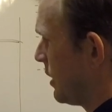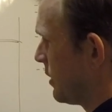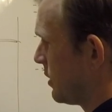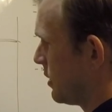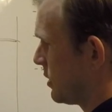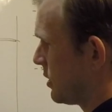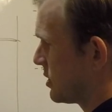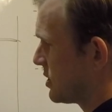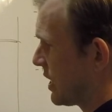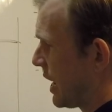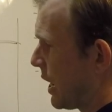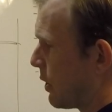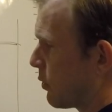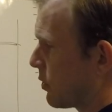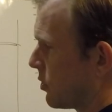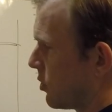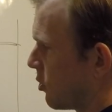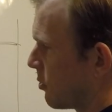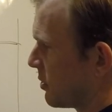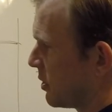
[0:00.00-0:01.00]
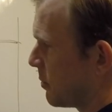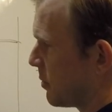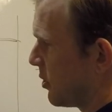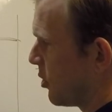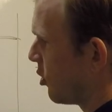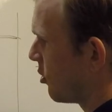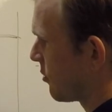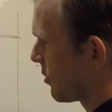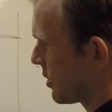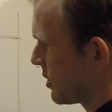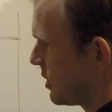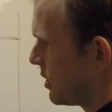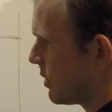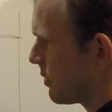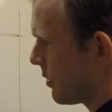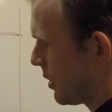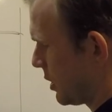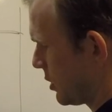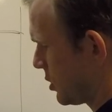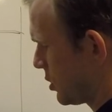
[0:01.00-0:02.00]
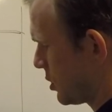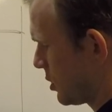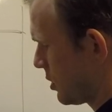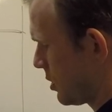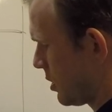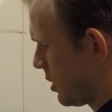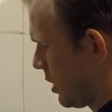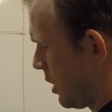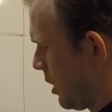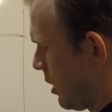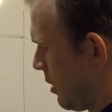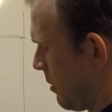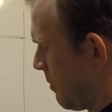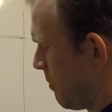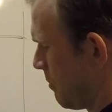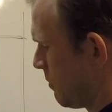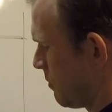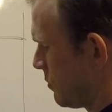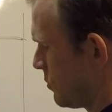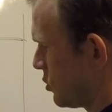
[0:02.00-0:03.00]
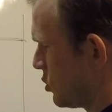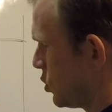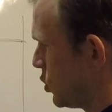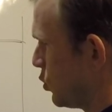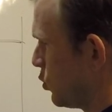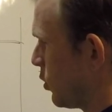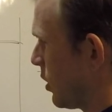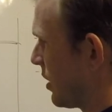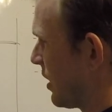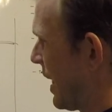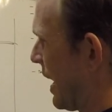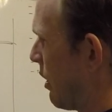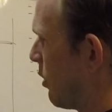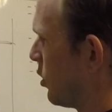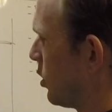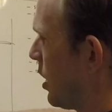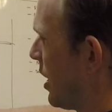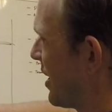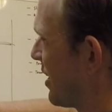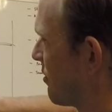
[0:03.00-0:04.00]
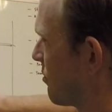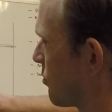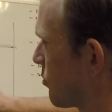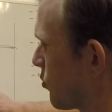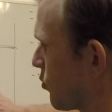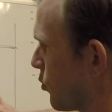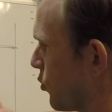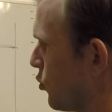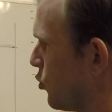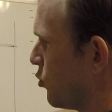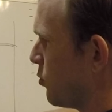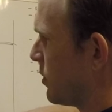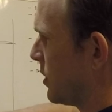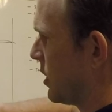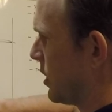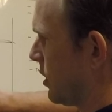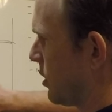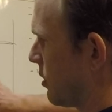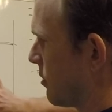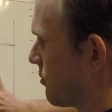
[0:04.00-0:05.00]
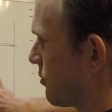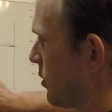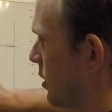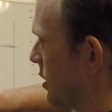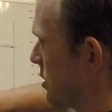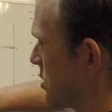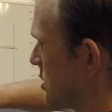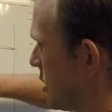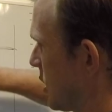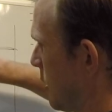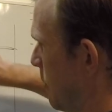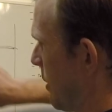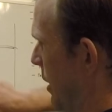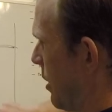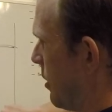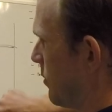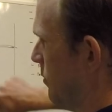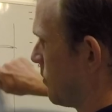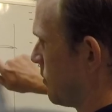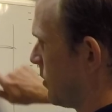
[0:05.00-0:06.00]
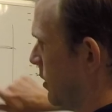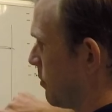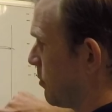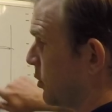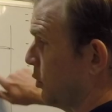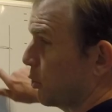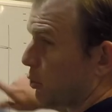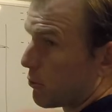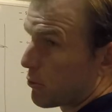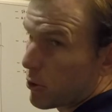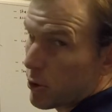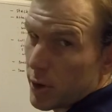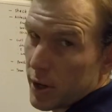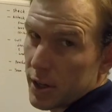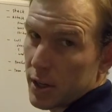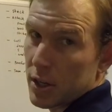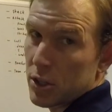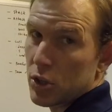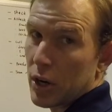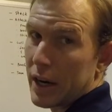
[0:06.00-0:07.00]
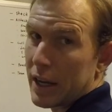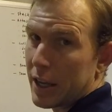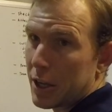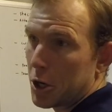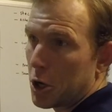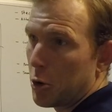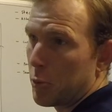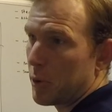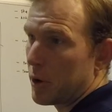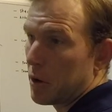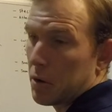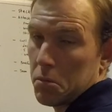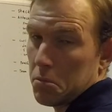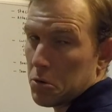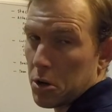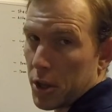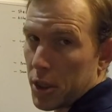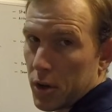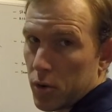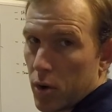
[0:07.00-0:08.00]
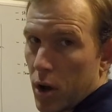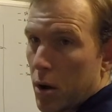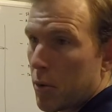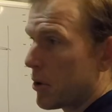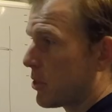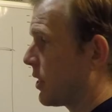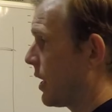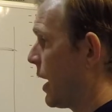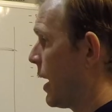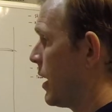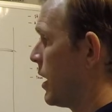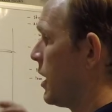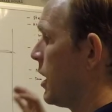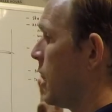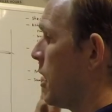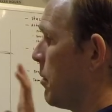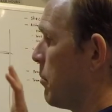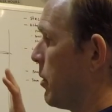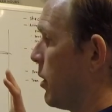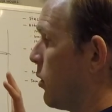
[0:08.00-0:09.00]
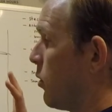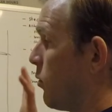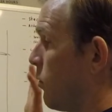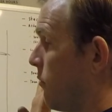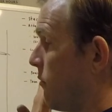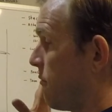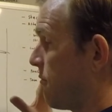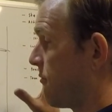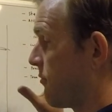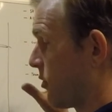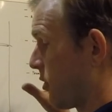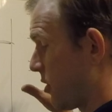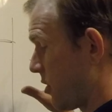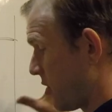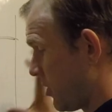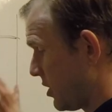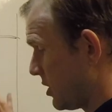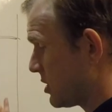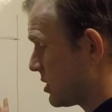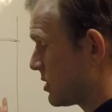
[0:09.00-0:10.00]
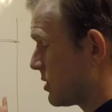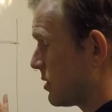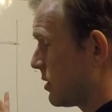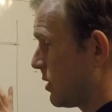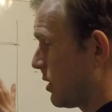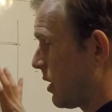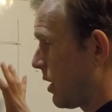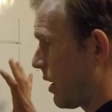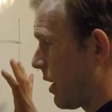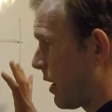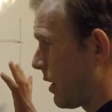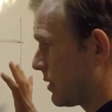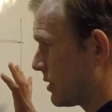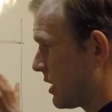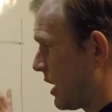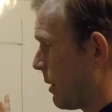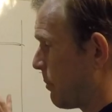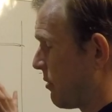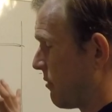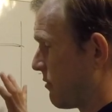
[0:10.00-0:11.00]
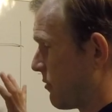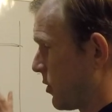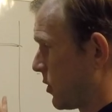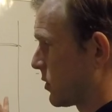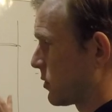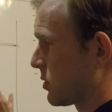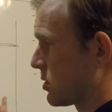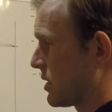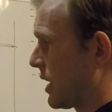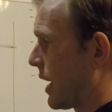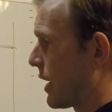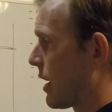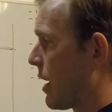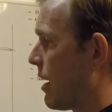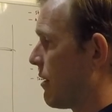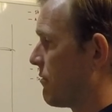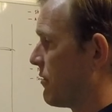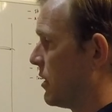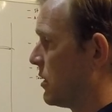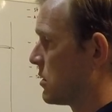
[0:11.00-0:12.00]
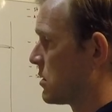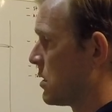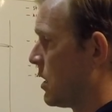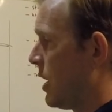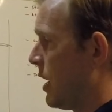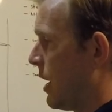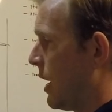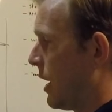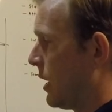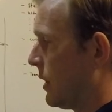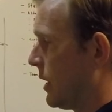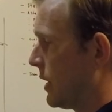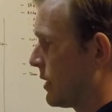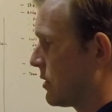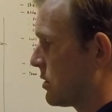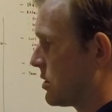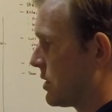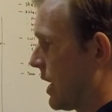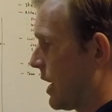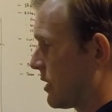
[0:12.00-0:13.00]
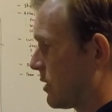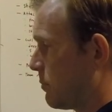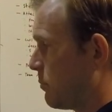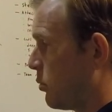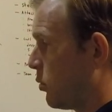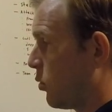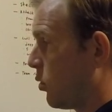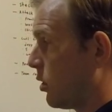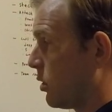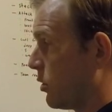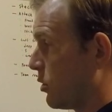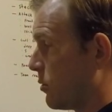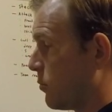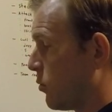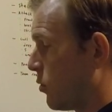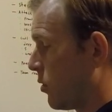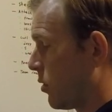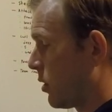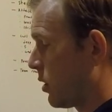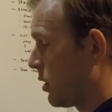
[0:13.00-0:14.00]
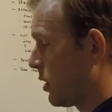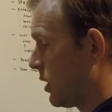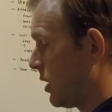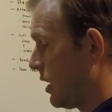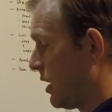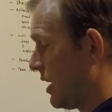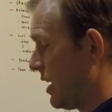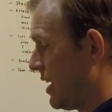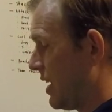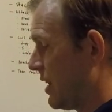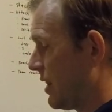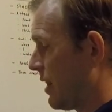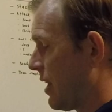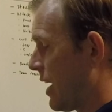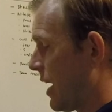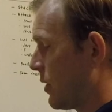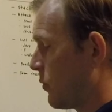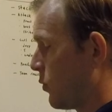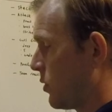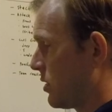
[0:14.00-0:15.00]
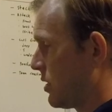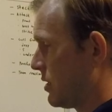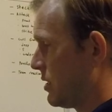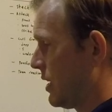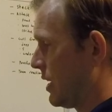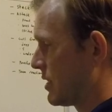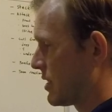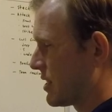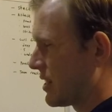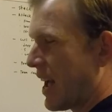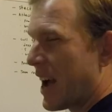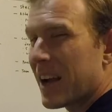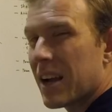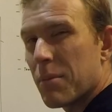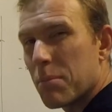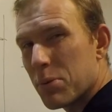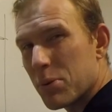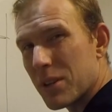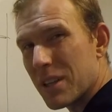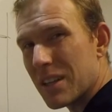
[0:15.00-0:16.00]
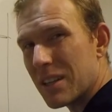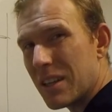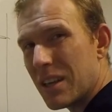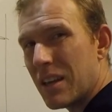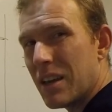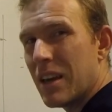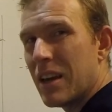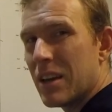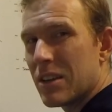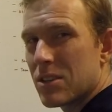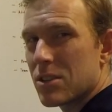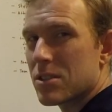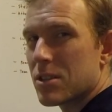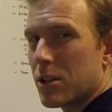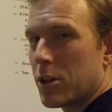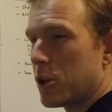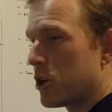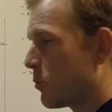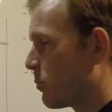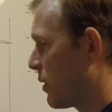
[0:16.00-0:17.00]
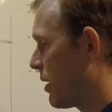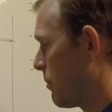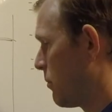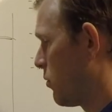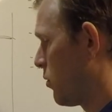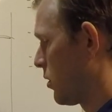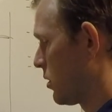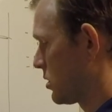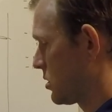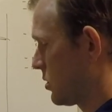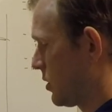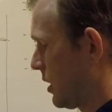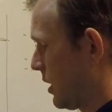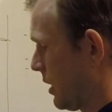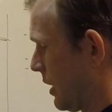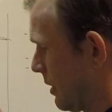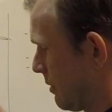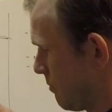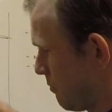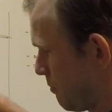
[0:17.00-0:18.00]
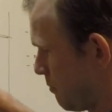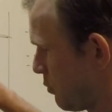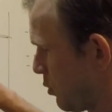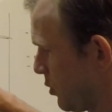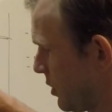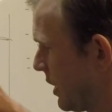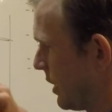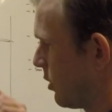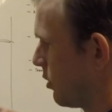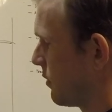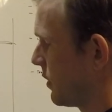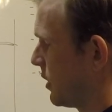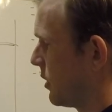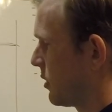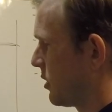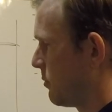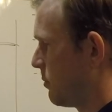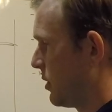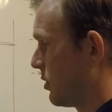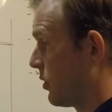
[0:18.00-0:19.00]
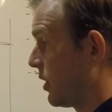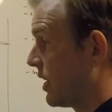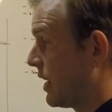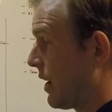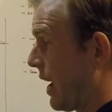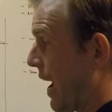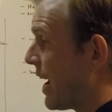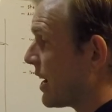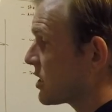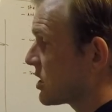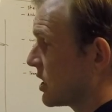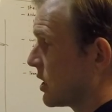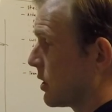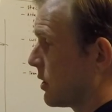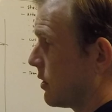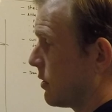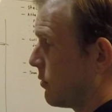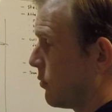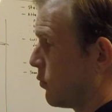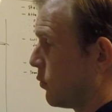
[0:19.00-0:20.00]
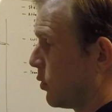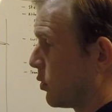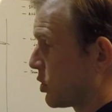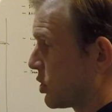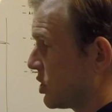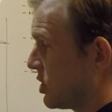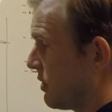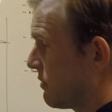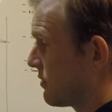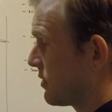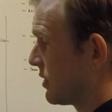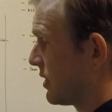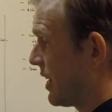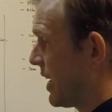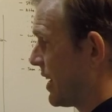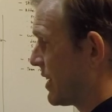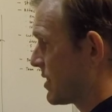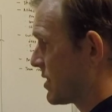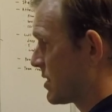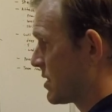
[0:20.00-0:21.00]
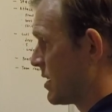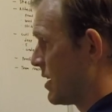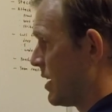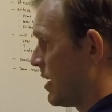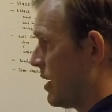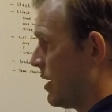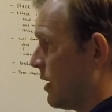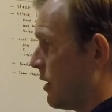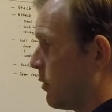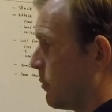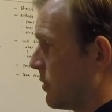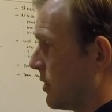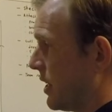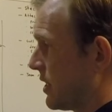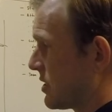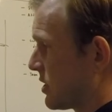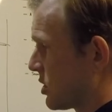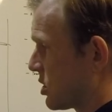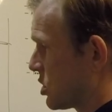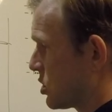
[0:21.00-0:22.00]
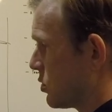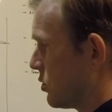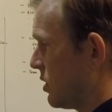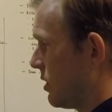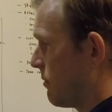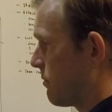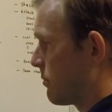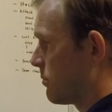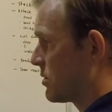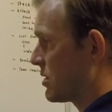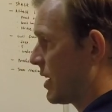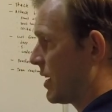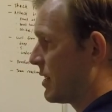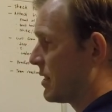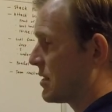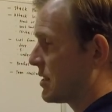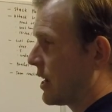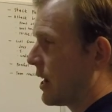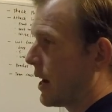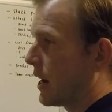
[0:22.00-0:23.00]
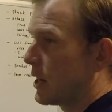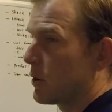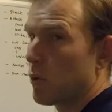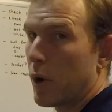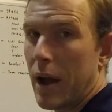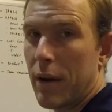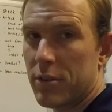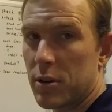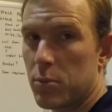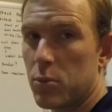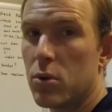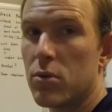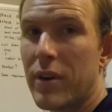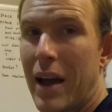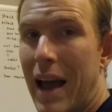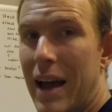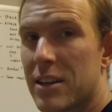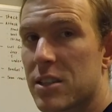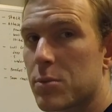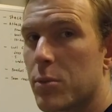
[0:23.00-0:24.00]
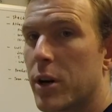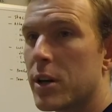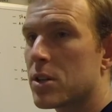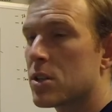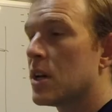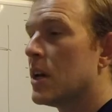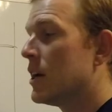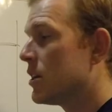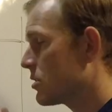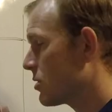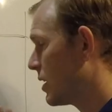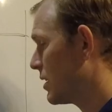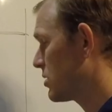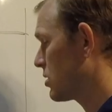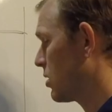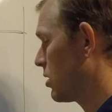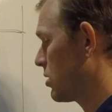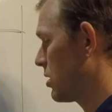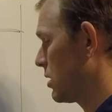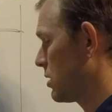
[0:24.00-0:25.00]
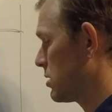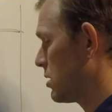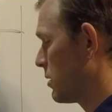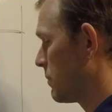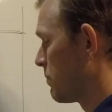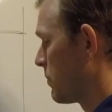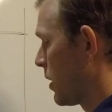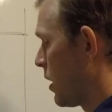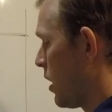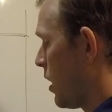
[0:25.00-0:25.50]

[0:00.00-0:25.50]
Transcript: The stack would normally be over here-ish to allow a lot of room here for us to come out and maneuver and try to get open. Nothing wrong with that, but for this type of vertical stack offense, I'd like the stack to pull a little more in line with the disc. Not completely, just a little bit more. So I pulled that over here to the middle, and it actually will shift less. It'll be less extreme from side to side. You won't have to move as much, so that's a good thing too.